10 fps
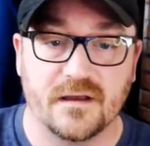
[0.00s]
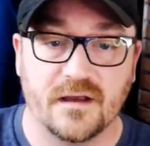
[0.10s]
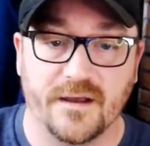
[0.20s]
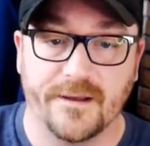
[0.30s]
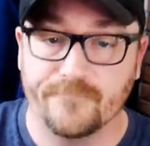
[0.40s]

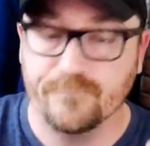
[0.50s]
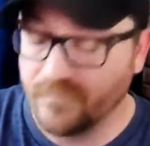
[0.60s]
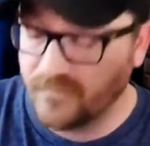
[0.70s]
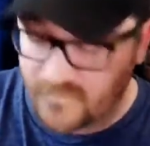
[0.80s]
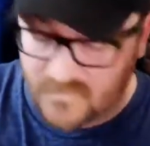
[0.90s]
Um,
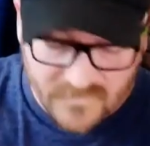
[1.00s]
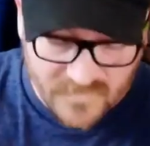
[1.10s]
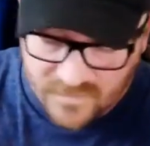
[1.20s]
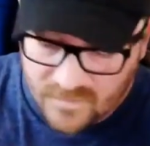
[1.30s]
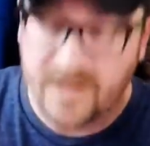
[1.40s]

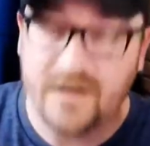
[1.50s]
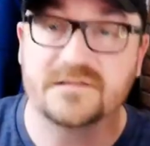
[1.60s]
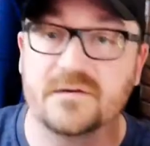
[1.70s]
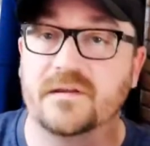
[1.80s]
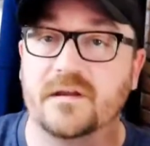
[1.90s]
you might
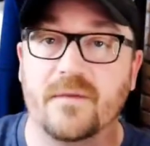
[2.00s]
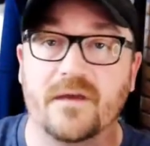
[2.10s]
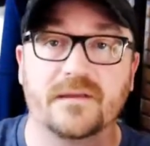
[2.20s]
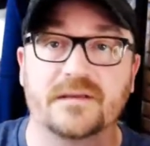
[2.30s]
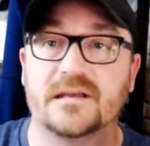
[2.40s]
also think about
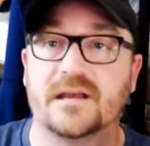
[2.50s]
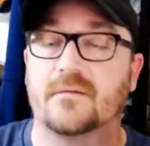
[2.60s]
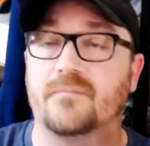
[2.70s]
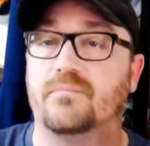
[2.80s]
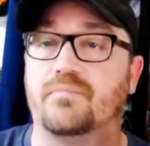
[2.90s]
things like
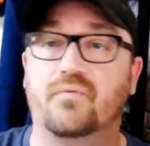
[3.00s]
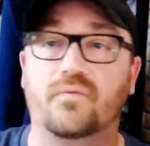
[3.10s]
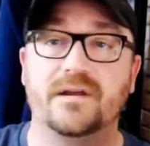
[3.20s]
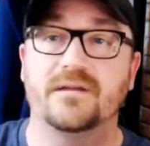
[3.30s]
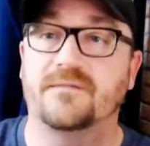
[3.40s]

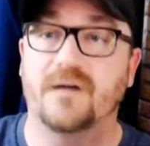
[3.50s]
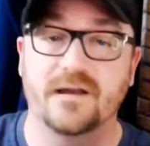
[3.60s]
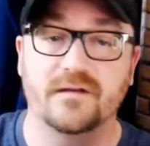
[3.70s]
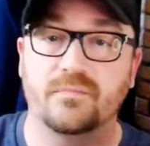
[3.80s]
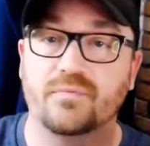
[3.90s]

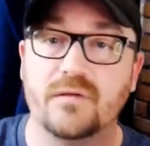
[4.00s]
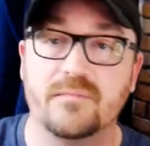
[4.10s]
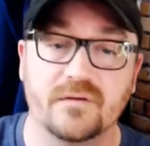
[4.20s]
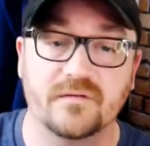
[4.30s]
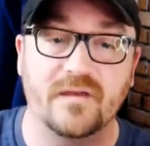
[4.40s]
predefined or
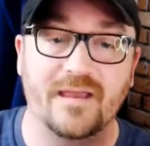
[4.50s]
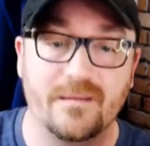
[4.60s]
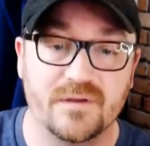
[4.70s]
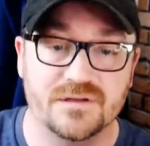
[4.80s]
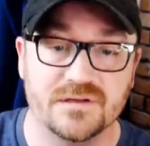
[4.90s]
pre-built
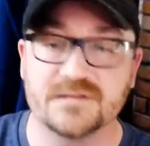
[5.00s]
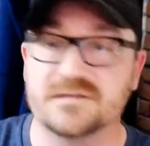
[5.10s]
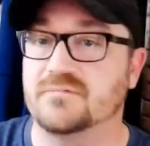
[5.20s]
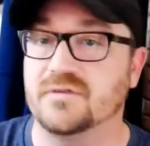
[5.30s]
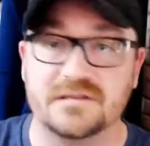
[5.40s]

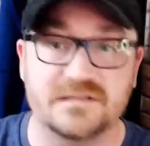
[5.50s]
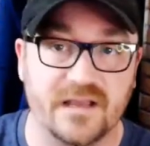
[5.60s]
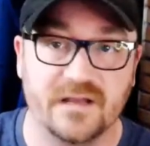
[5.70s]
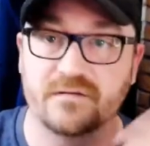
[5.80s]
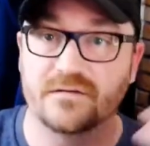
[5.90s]
images,
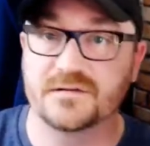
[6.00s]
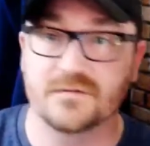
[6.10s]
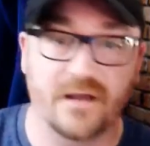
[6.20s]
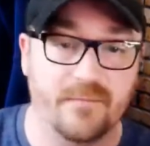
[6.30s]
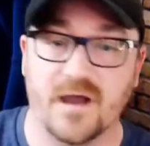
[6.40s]
containers or
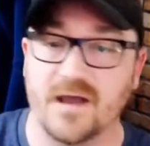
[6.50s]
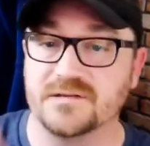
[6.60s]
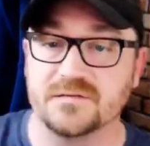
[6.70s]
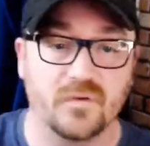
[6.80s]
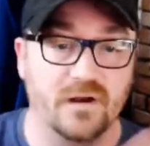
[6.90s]

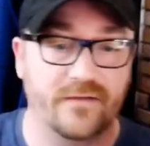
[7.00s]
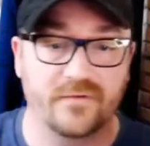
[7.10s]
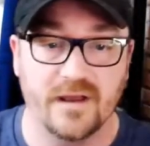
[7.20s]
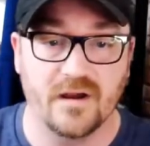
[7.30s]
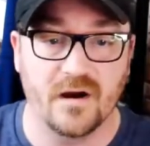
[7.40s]
AMIs or whatever
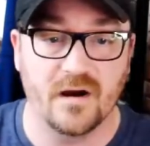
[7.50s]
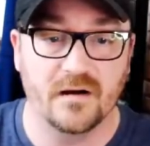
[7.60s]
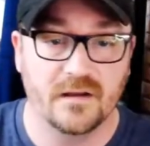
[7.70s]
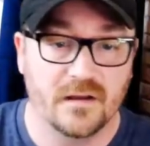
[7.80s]
they are,